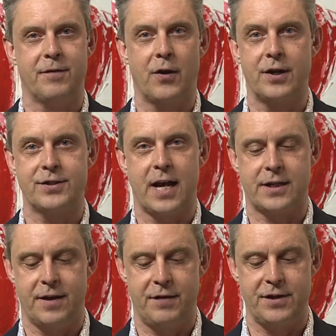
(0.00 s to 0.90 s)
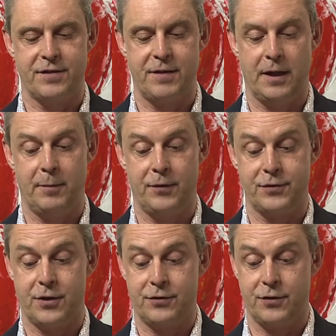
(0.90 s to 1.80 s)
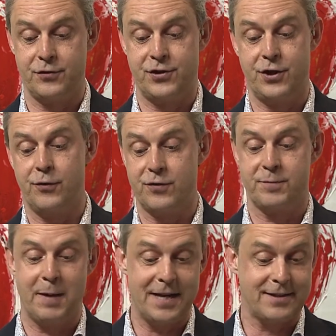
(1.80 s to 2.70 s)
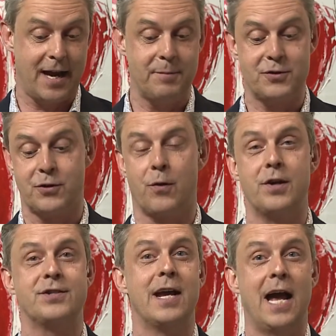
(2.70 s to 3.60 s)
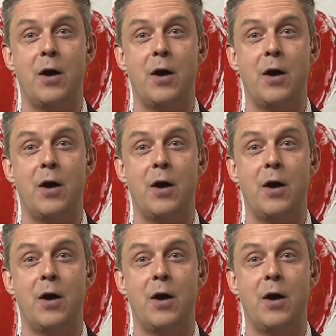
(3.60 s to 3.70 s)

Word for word: Various activities available. There's also children's bedtime stories,